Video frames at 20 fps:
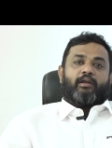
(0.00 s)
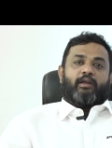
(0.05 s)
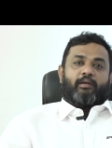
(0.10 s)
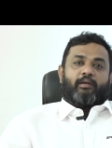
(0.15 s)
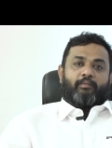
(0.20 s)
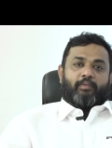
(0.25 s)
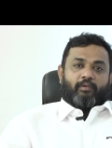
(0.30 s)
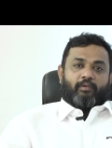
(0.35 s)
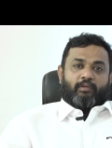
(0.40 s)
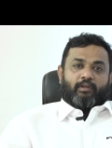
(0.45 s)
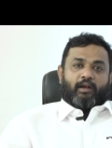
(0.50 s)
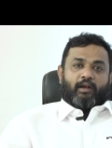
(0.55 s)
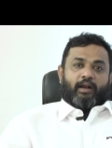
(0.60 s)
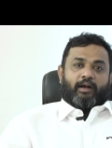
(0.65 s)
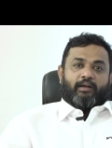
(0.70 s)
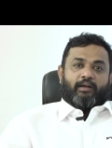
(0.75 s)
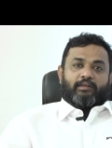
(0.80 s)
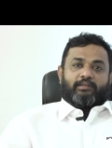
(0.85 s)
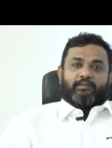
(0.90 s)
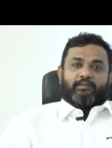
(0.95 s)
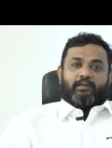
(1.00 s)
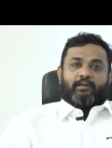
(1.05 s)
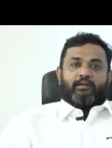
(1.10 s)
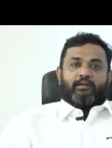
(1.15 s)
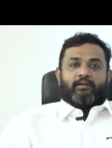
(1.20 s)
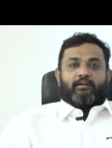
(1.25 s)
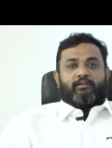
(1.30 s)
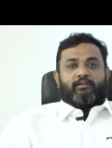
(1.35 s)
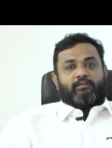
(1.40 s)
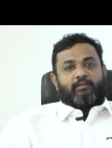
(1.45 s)
improve the rider's
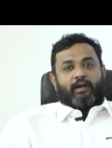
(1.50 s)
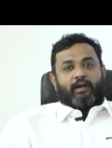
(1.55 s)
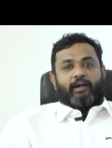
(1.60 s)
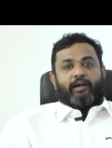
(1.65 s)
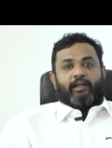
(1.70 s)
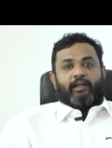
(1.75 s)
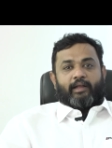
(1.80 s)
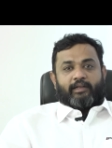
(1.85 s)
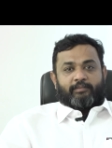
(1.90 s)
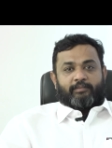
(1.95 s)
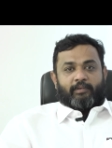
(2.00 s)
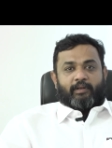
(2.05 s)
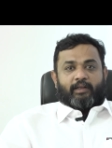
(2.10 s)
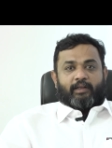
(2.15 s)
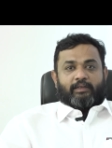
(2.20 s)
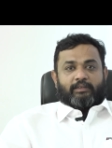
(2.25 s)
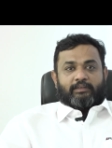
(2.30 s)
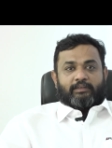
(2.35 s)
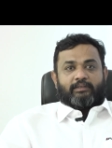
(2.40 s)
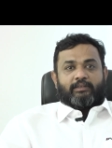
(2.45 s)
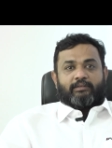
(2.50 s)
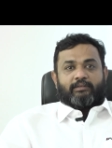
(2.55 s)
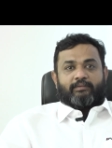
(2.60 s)
riding experience.